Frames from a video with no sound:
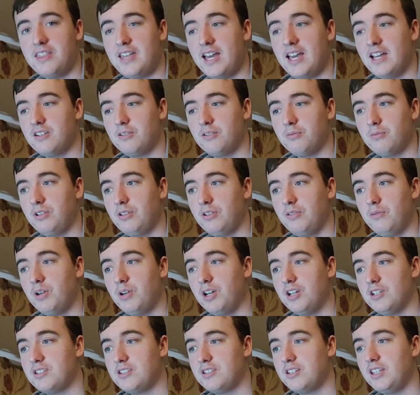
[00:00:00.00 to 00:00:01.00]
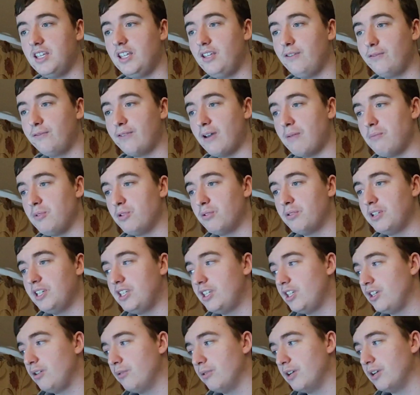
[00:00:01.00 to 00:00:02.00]
that was the February
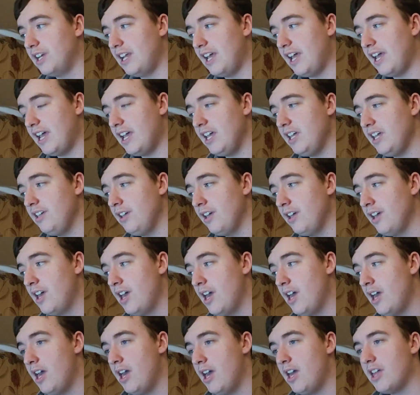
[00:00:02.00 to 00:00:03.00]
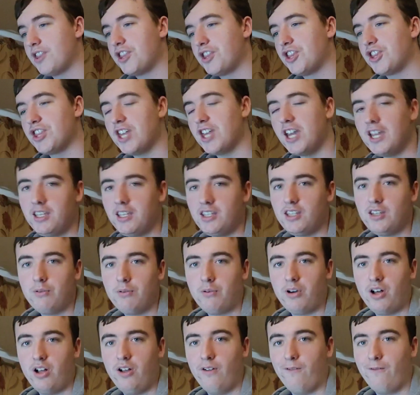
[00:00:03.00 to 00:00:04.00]
Q&A. Thank
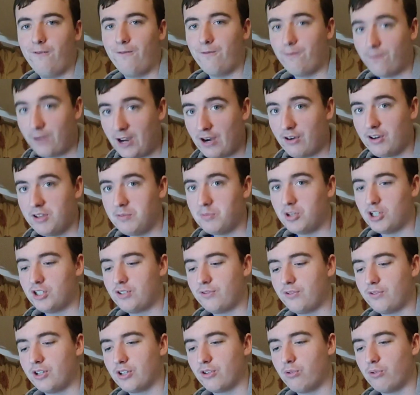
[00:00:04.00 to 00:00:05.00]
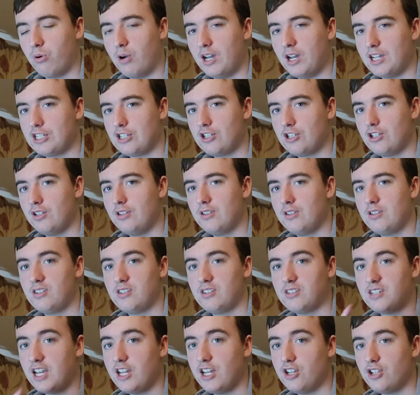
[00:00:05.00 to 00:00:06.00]
you all very much for the
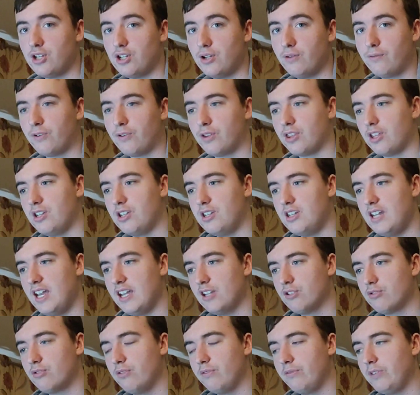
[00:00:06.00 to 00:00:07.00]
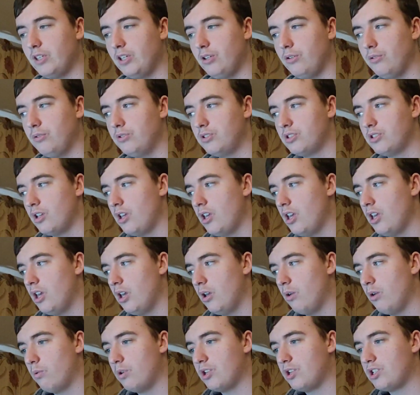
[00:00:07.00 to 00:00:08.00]
questions. Stay tuned for the next reviews,
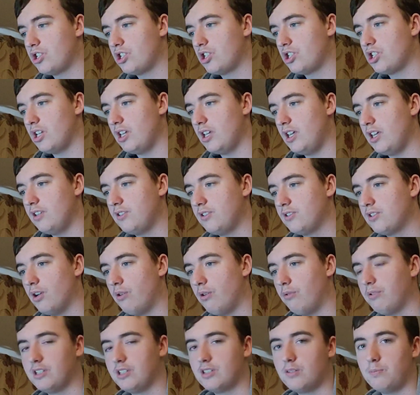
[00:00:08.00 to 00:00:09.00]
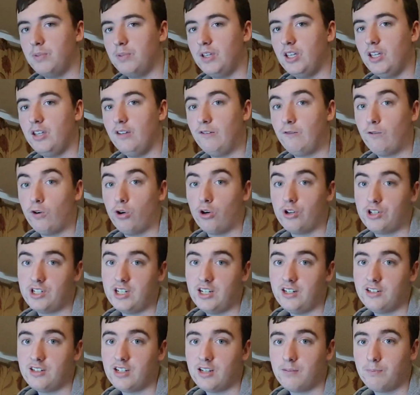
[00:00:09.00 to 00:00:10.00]
which is going to be for
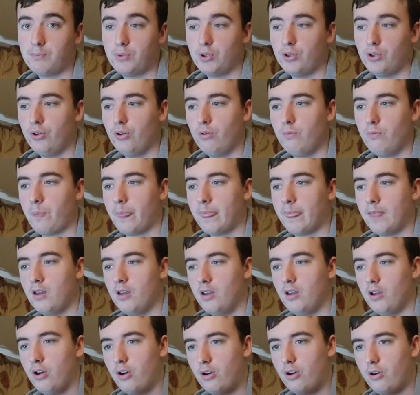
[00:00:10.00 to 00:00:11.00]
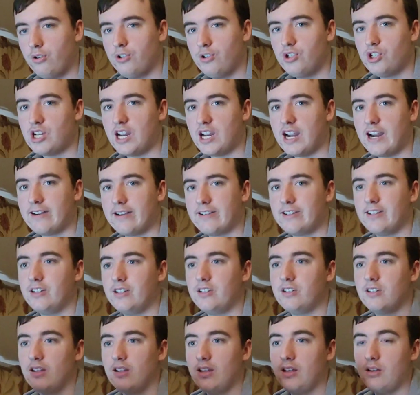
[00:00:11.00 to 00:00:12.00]
Tick Tick Boom,
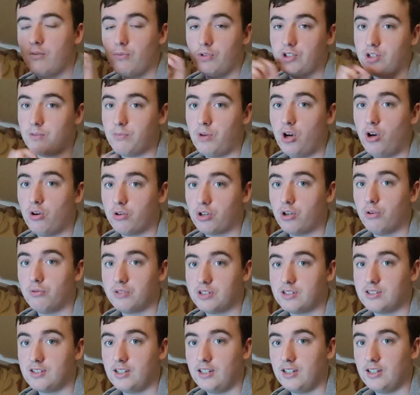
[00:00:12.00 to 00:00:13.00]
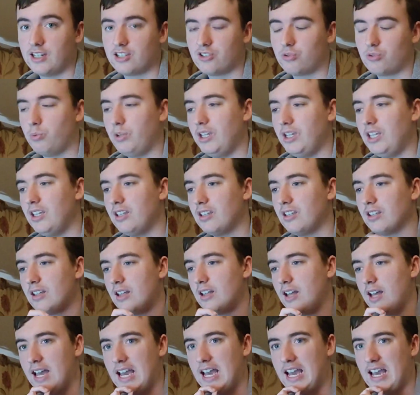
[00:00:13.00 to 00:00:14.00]
Uncharted, which I'm going to see next week,
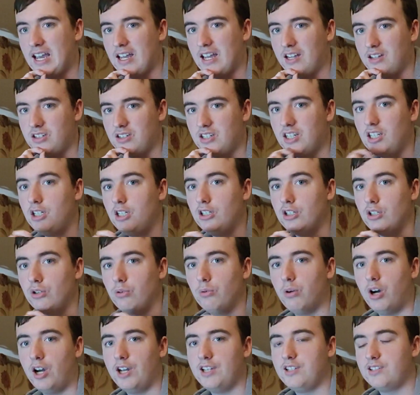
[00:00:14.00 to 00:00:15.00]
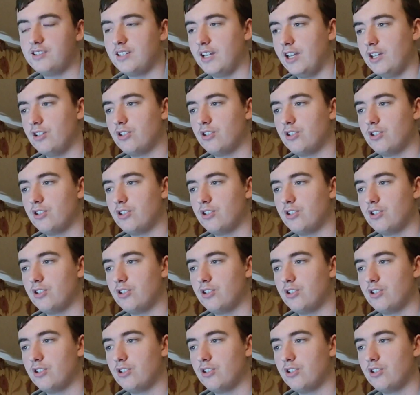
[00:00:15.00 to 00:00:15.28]
and the new Ice